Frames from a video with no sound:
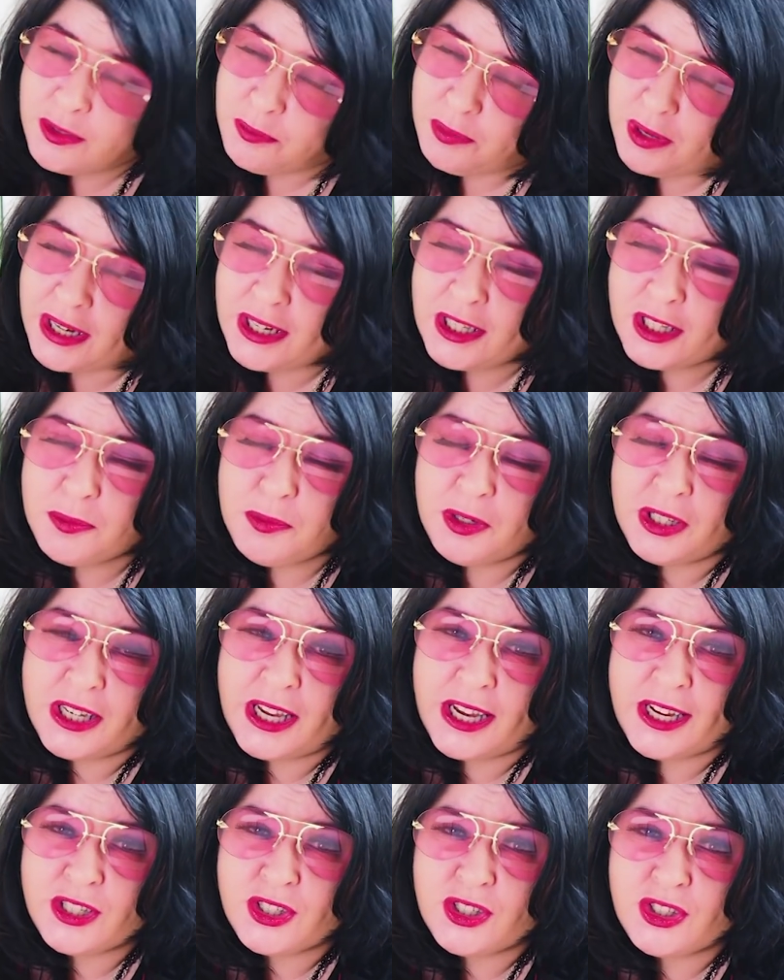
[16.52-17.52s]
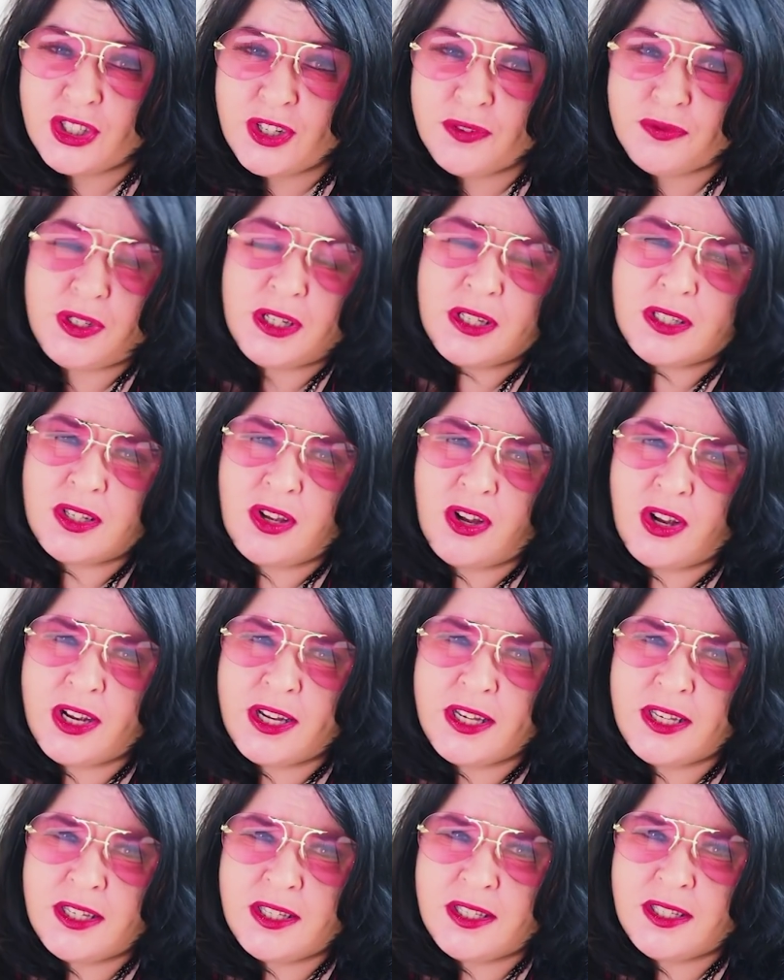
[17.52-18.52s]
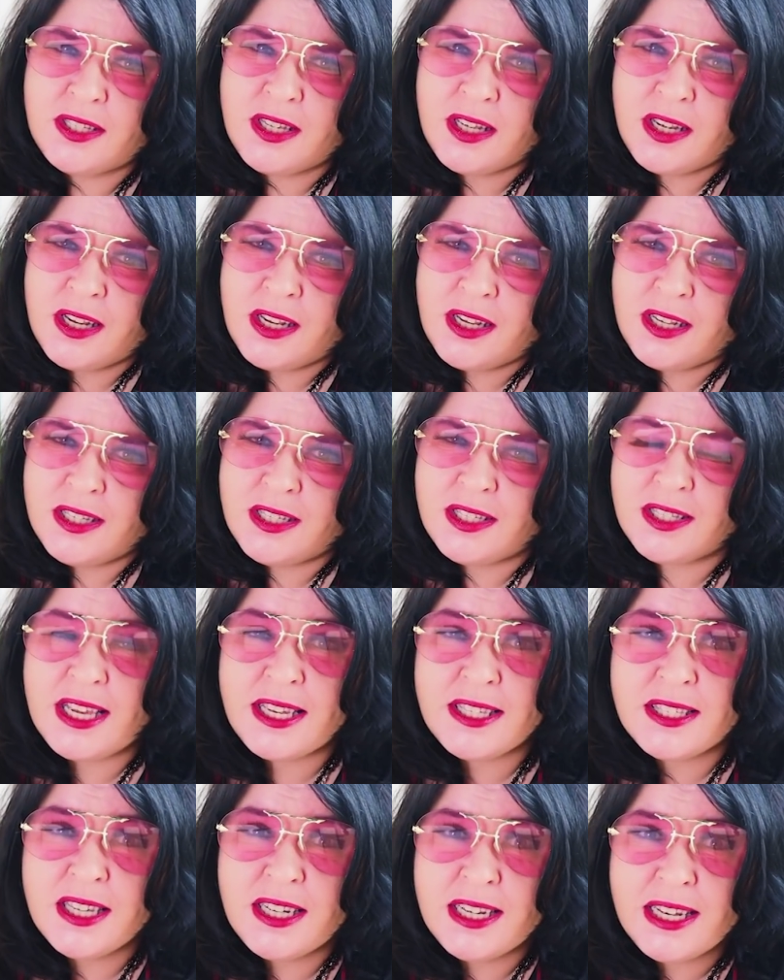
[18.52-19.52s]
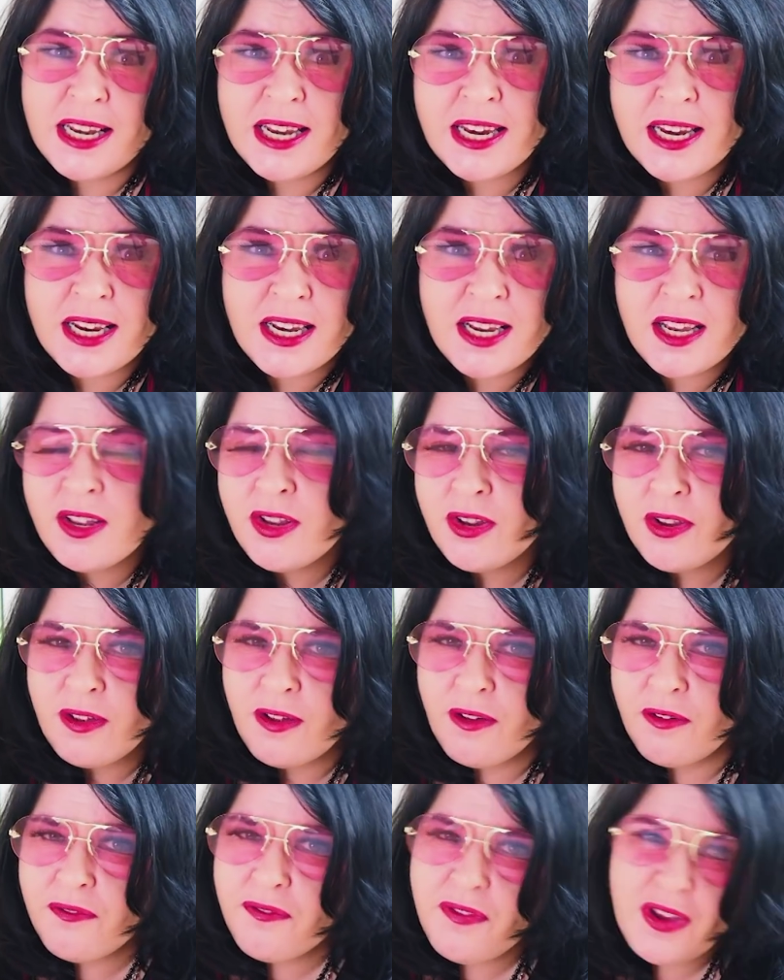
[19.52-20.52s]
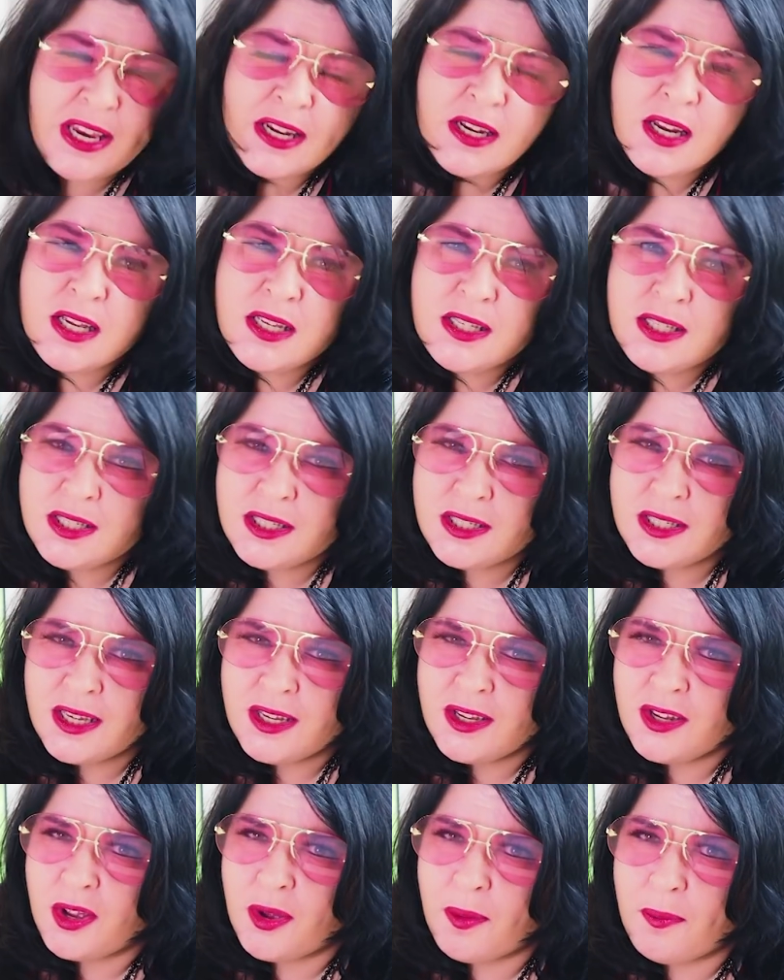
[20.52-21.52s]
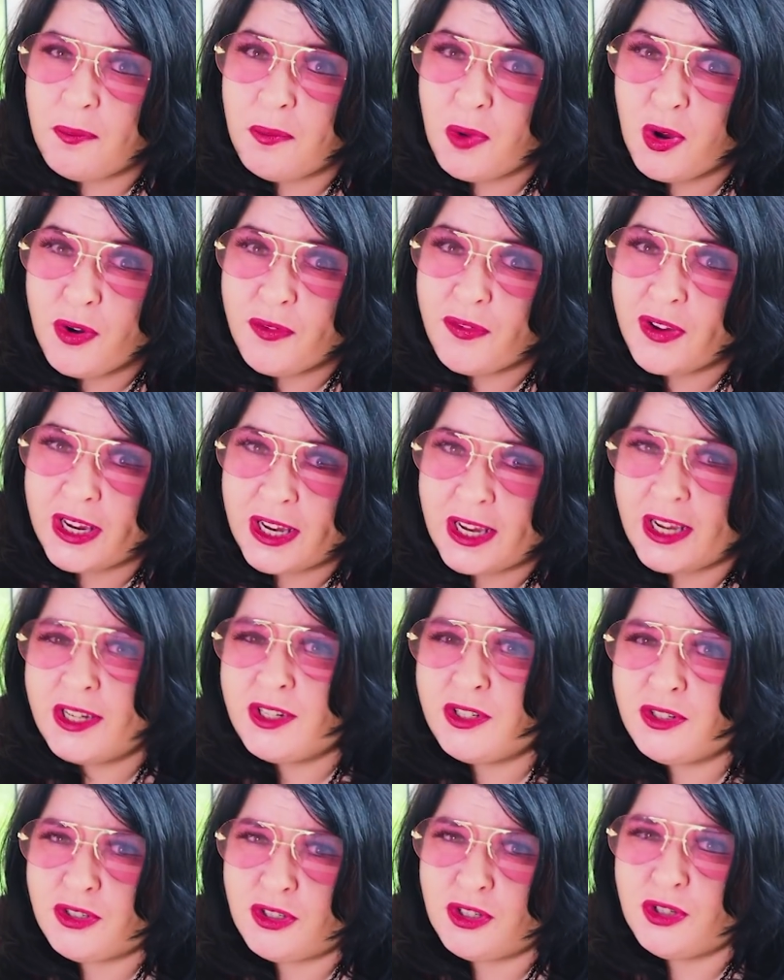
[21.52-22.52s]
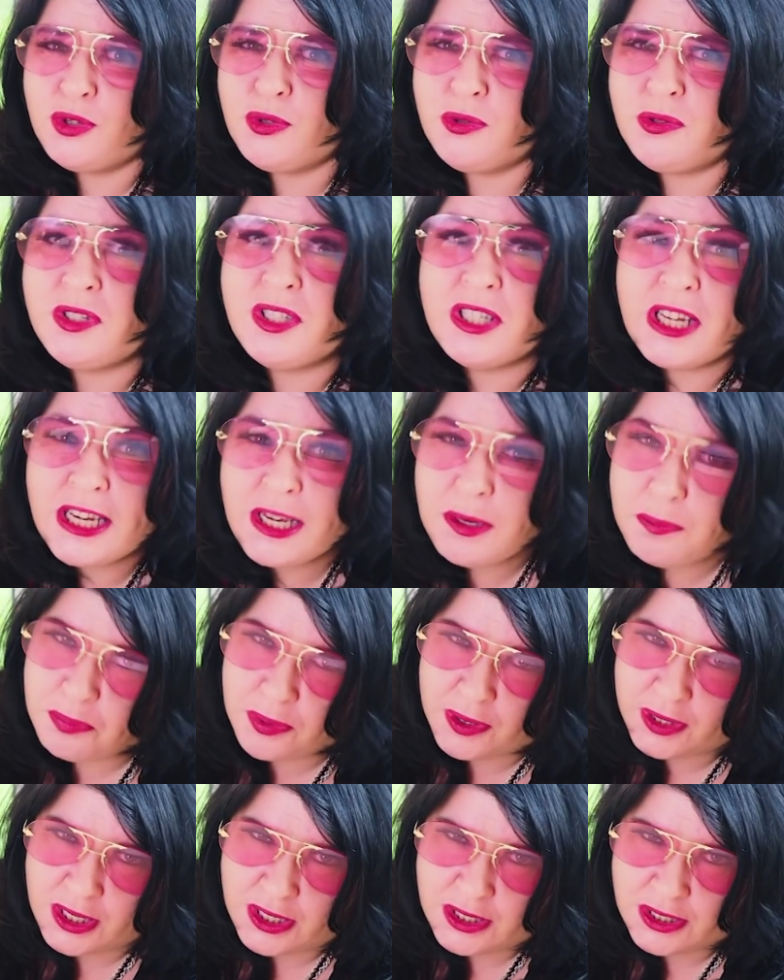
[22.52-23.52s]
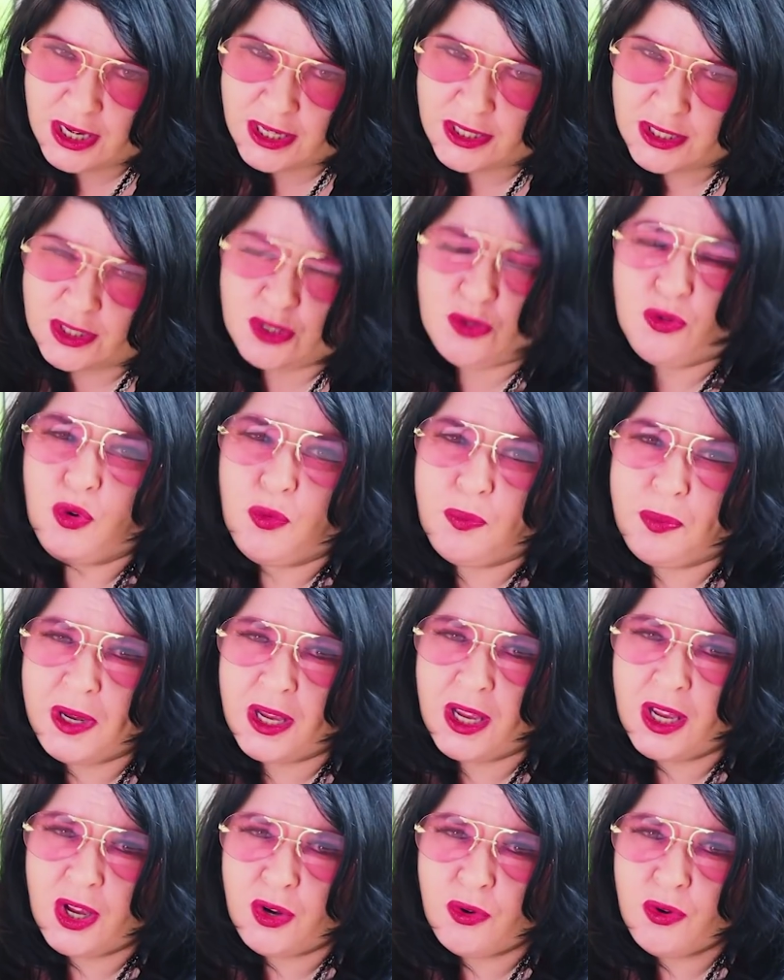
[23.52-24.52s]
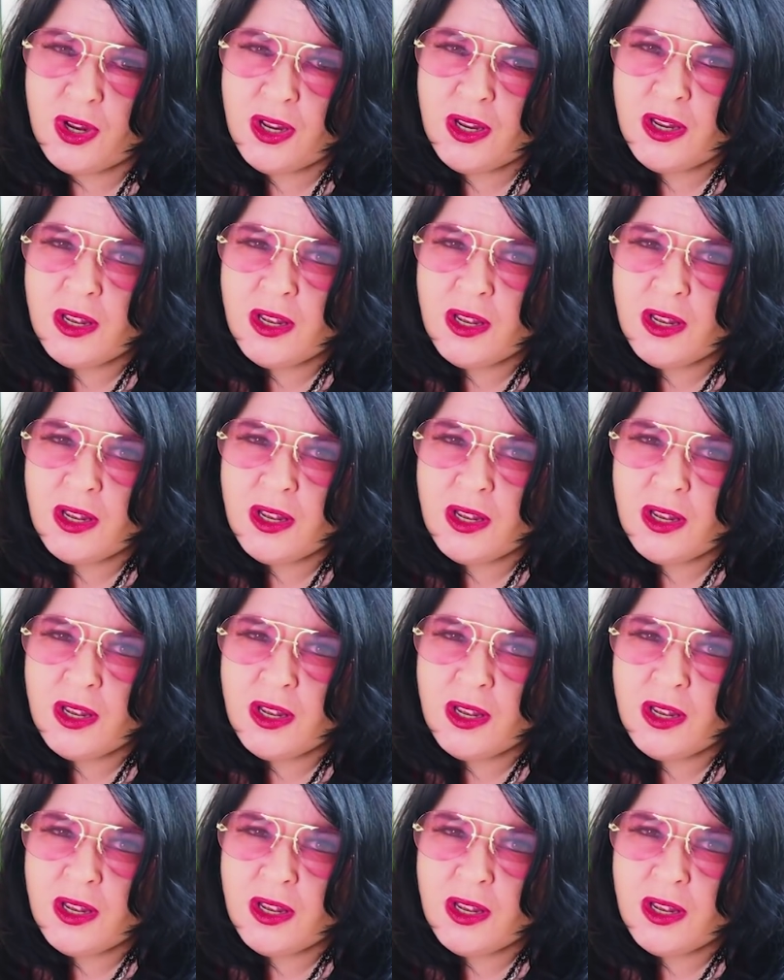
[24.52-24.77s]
planet communication shifting signs, sizzling, Venus moving into deep and intense Scorpio,